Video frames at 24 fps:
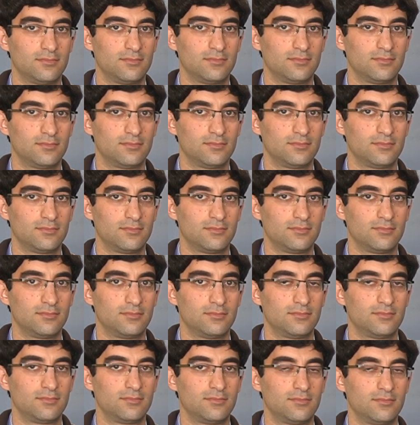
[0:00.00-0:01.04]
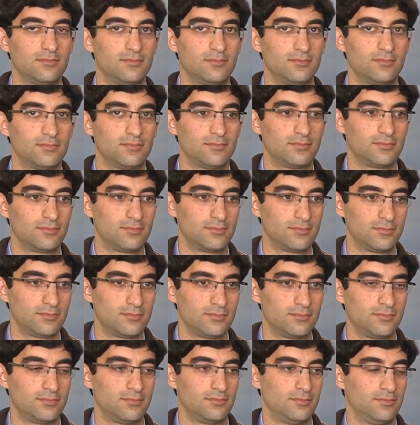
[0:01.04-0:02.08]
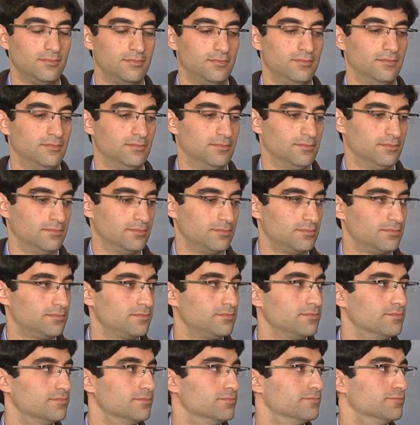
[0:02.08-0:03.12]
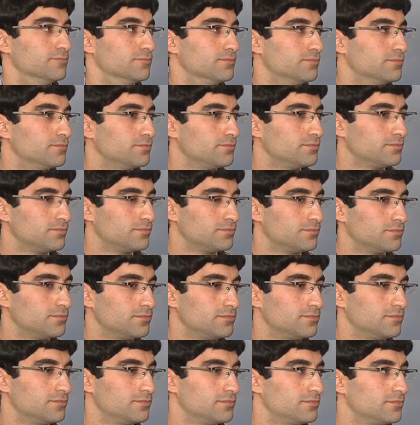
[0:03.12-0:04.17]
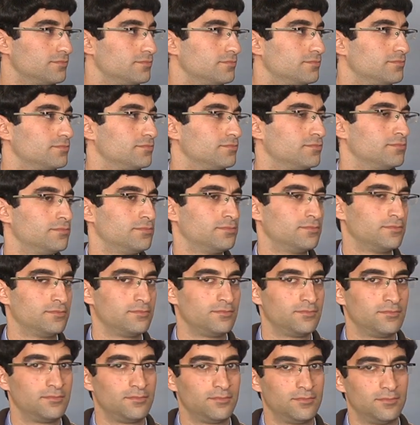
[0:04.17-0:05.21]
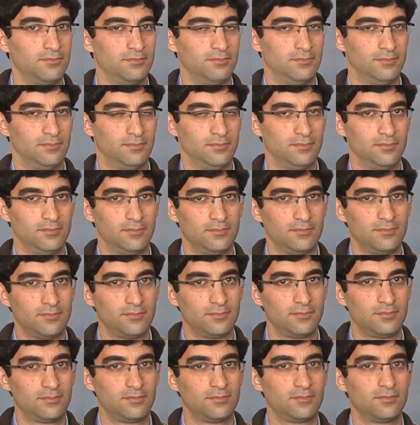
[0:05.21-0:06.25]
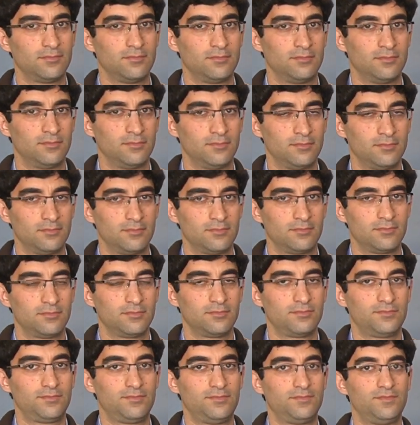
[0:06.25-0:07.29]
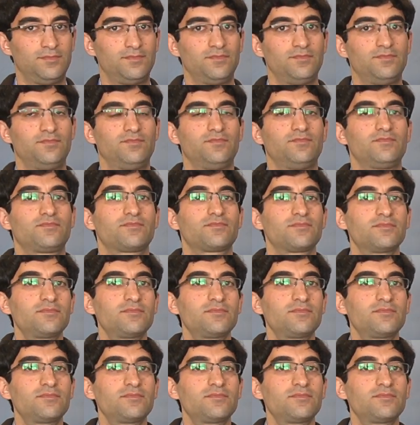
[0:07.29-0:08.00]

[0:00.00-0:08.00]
(not speaking)